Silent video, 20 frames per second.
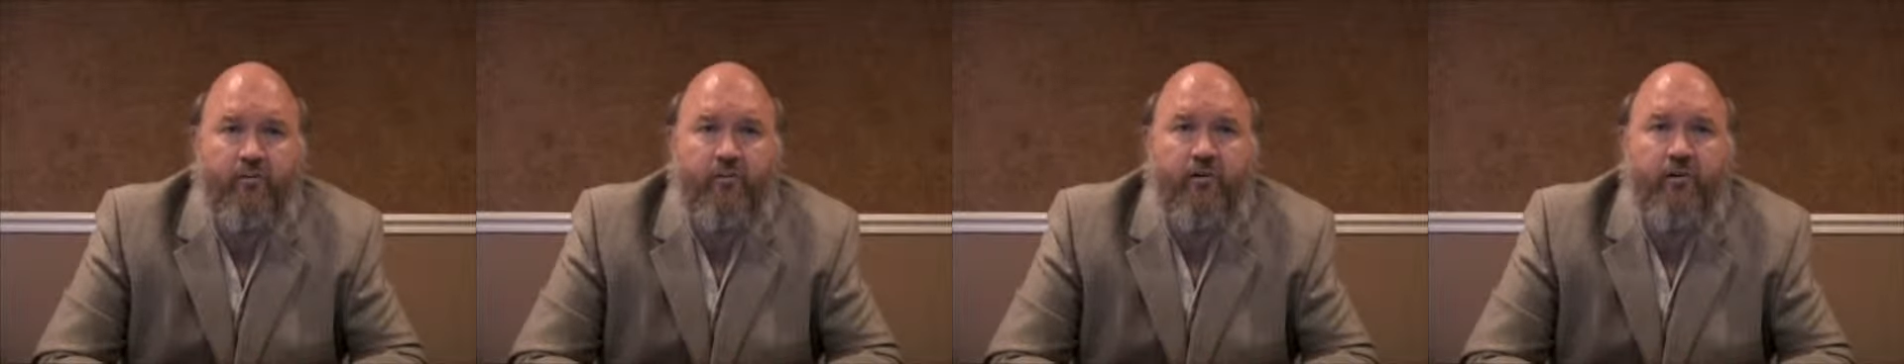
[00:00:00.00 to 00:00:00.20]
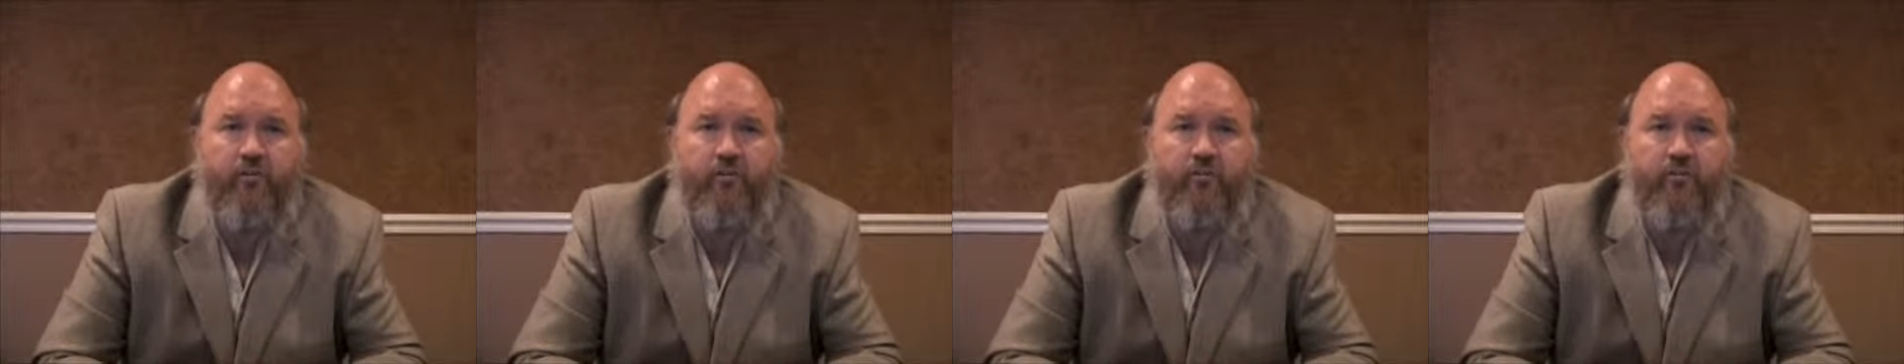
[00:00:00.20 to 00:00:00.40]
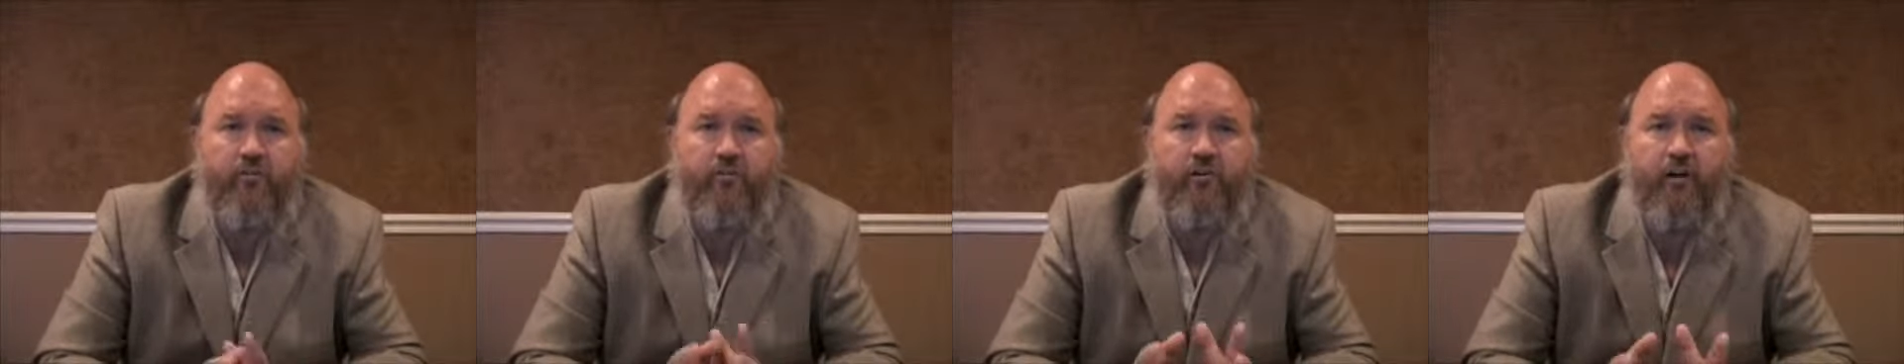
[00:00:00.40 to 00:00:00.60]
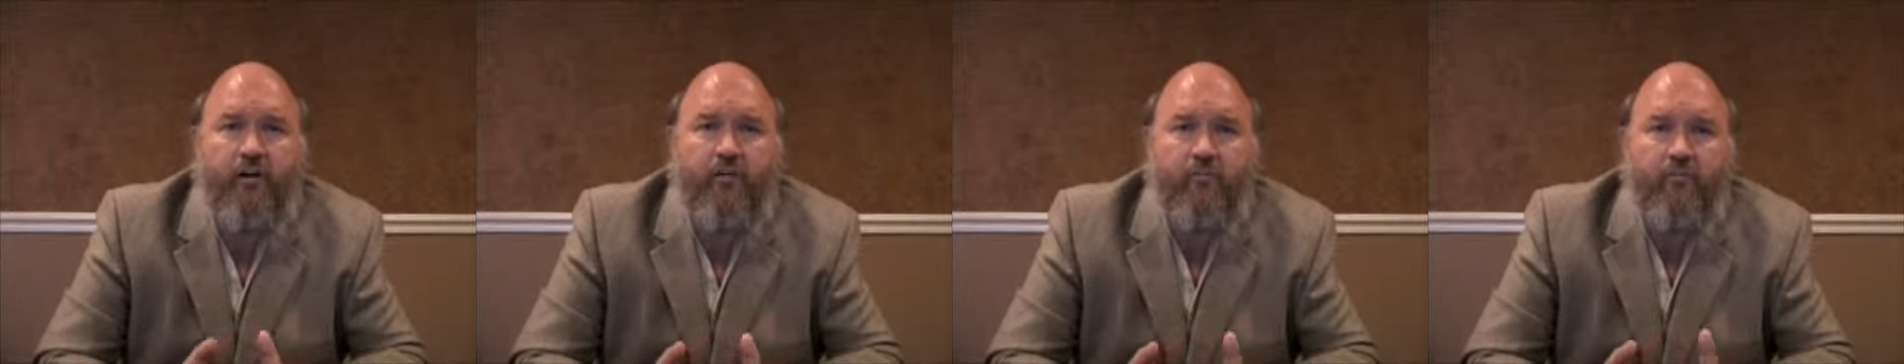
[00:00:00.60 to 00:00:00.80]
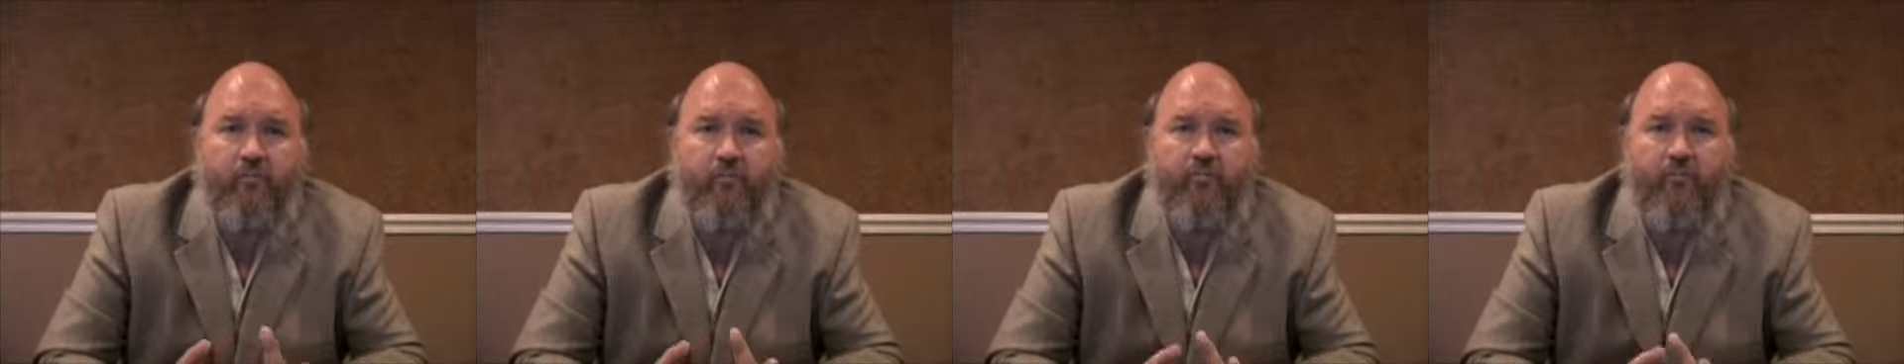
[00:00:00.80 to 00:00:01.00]
In other words,
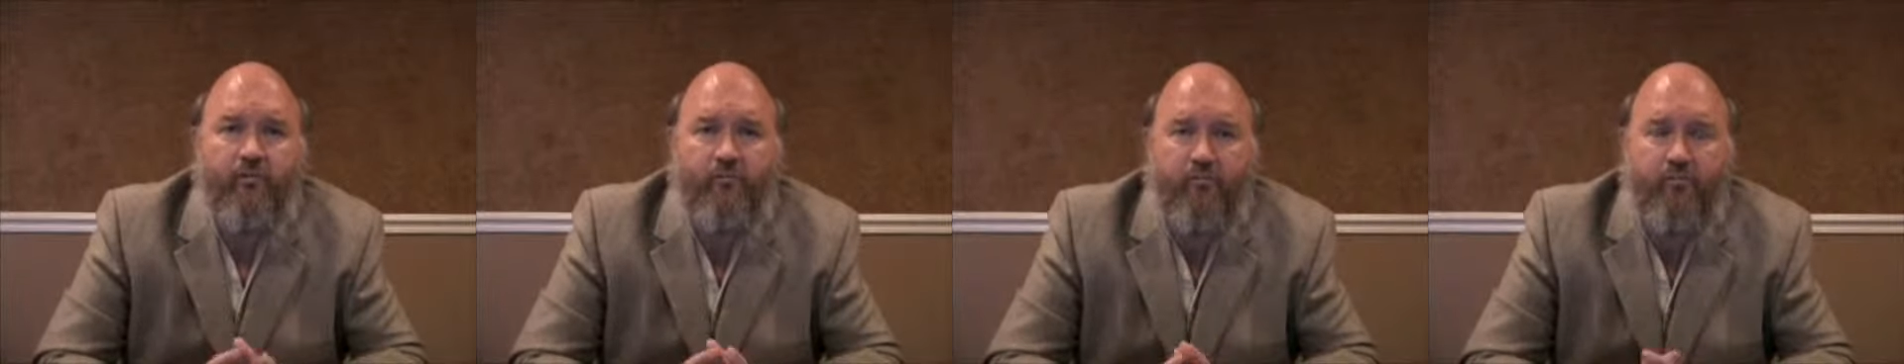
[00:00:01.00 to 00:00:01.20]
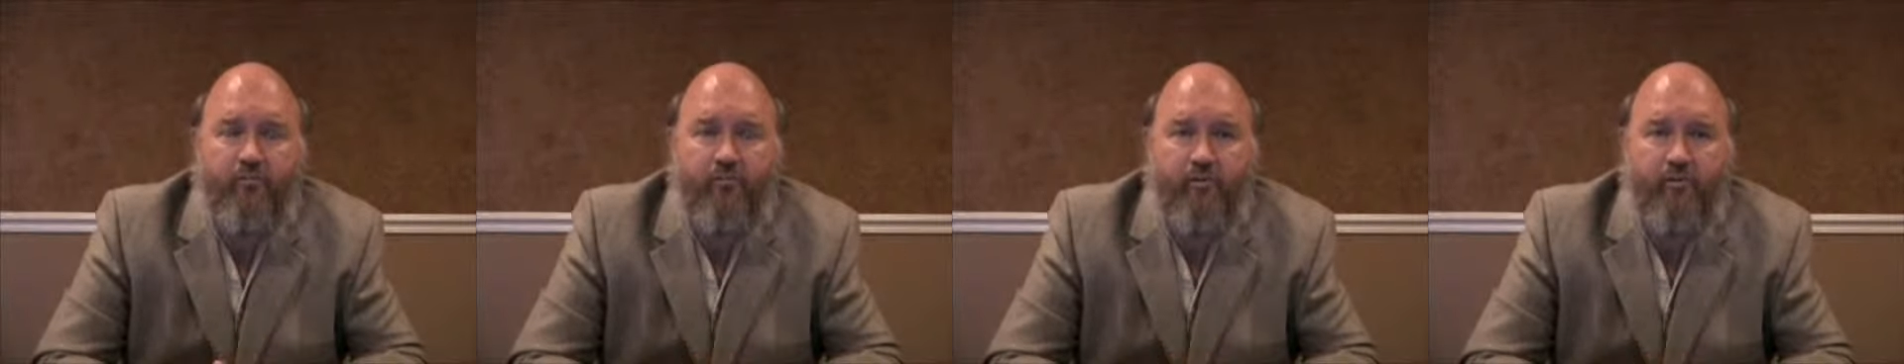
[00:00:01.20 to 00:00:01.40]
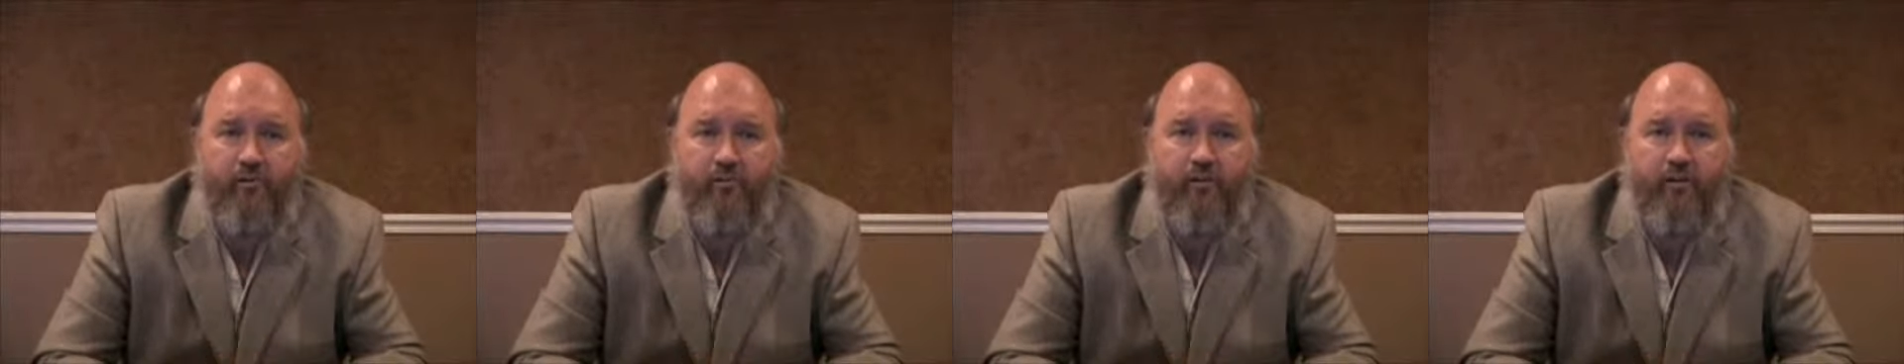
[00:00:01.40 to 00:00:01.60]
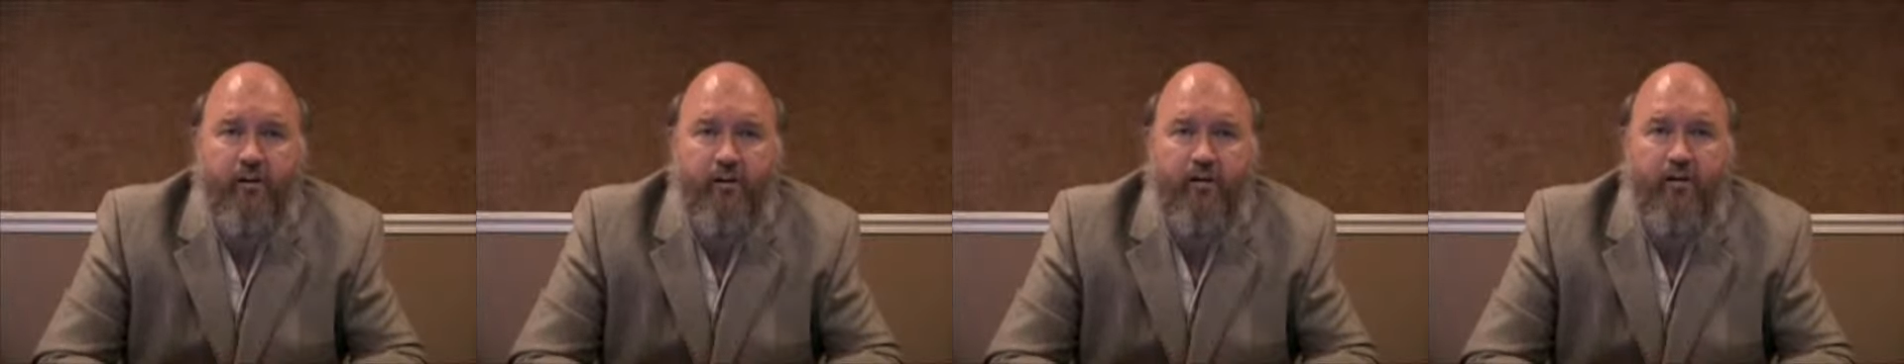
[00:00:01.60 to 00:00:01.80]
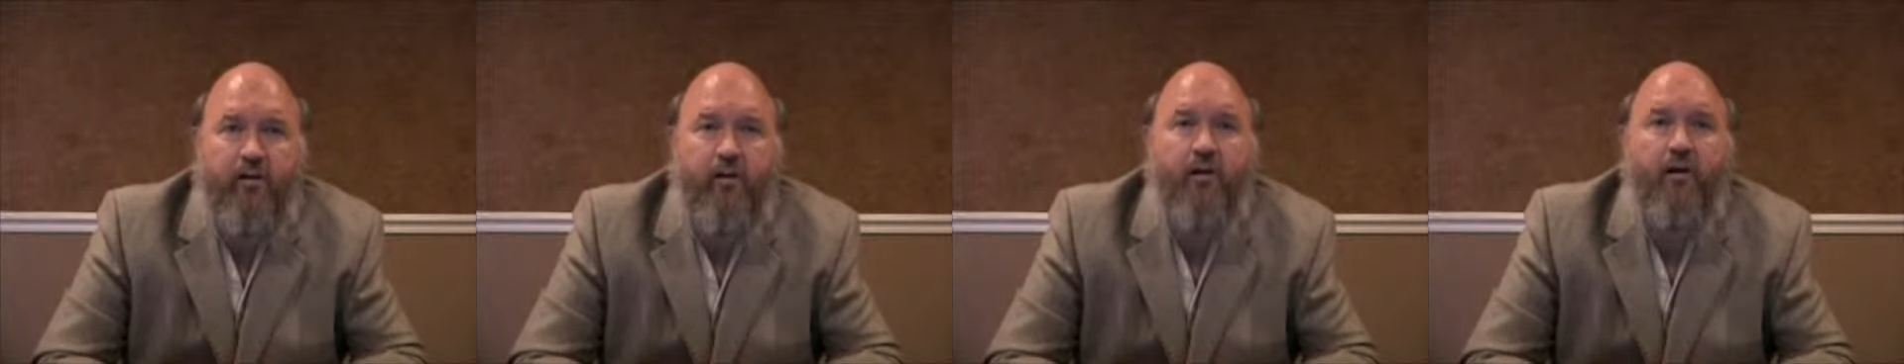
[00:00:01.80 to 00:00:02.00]
take
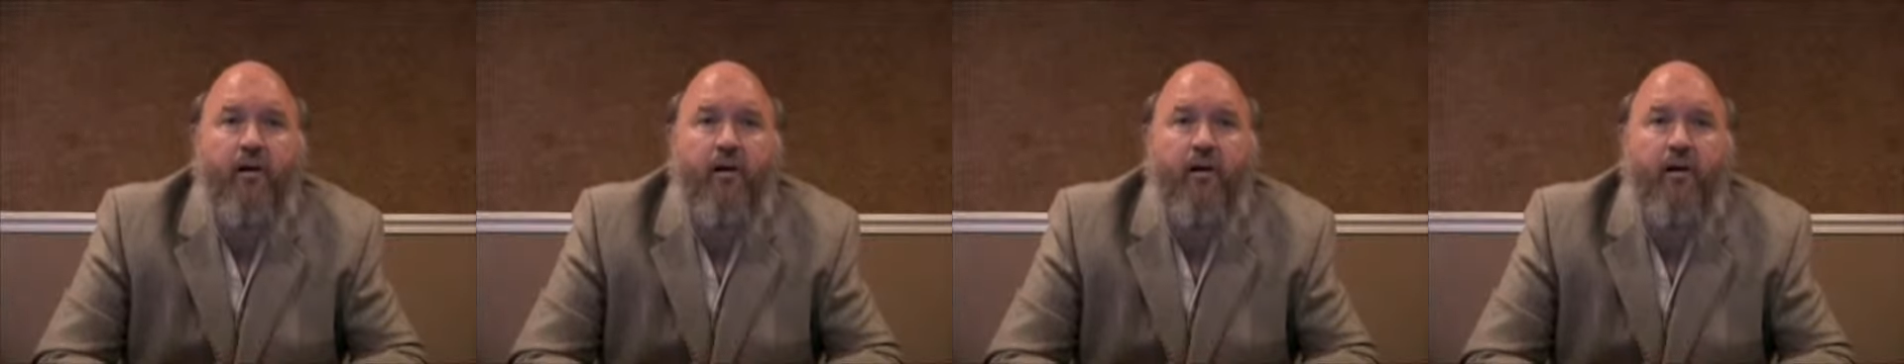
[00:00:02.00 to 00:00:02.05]
responsibility